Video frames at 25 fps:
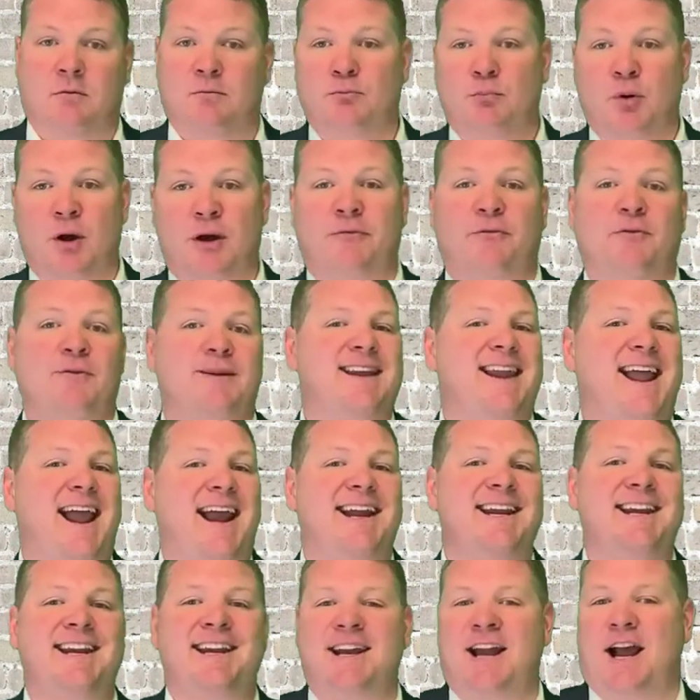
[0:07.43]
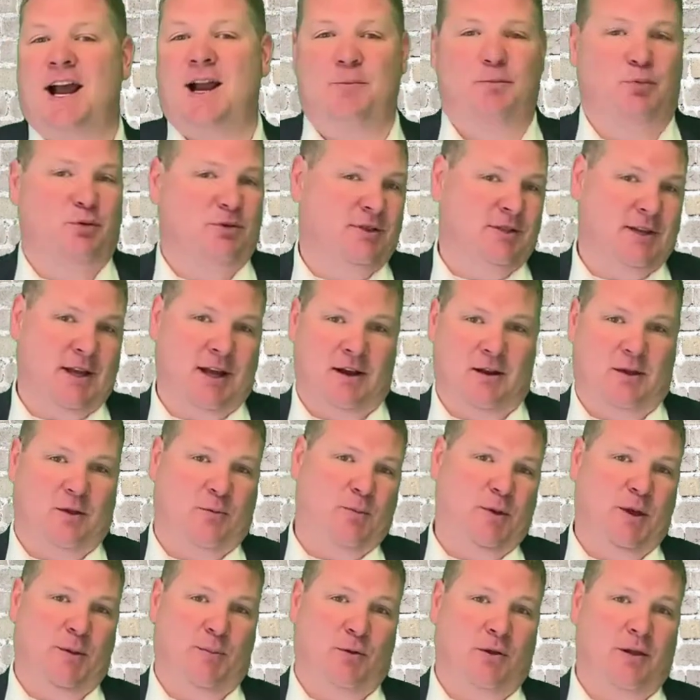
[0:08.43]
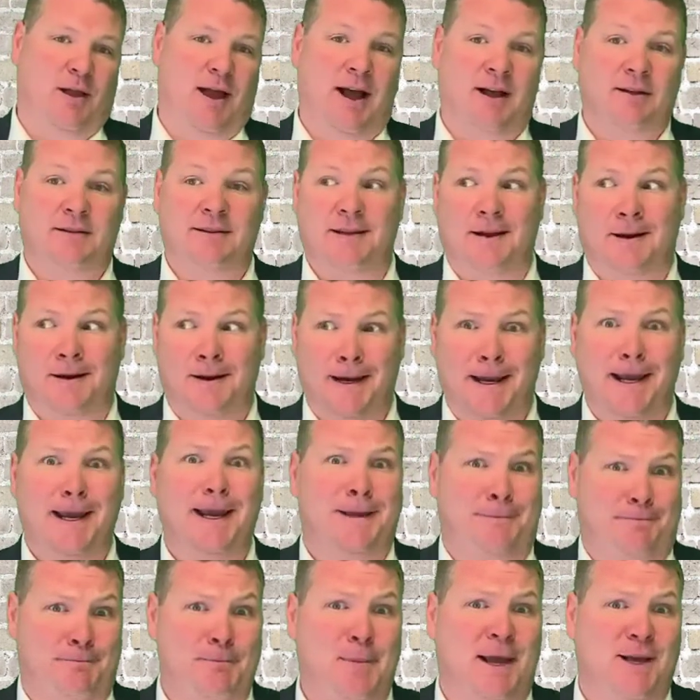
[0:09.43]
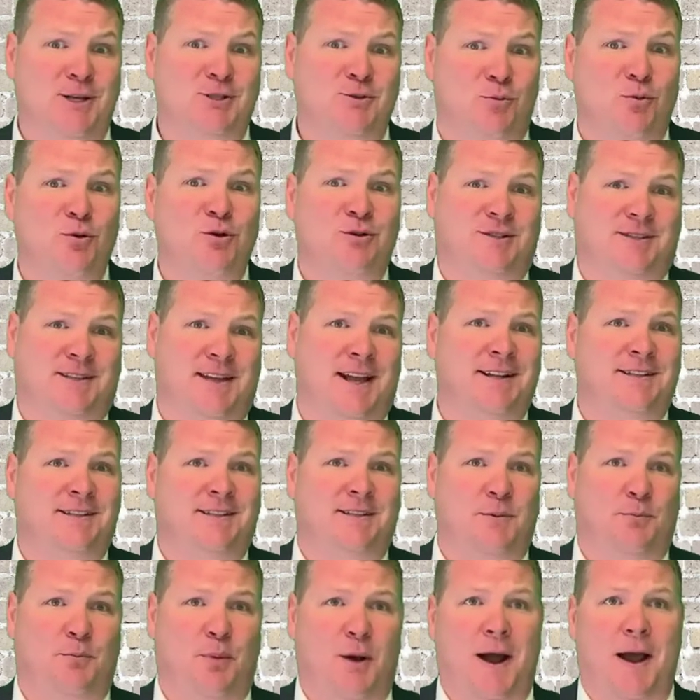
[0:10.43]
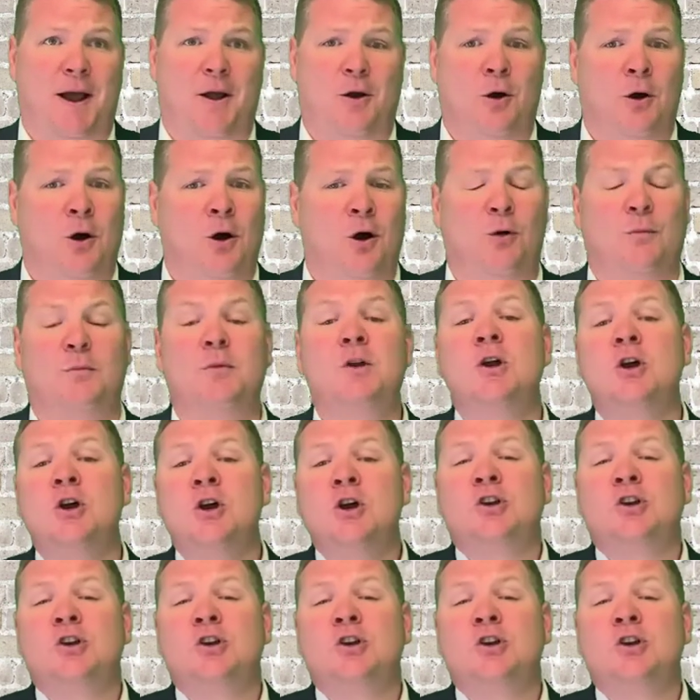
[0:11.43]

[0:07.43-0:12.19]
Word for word: But for ninety-nine percent of the people out there, it makes more sense to buy a home.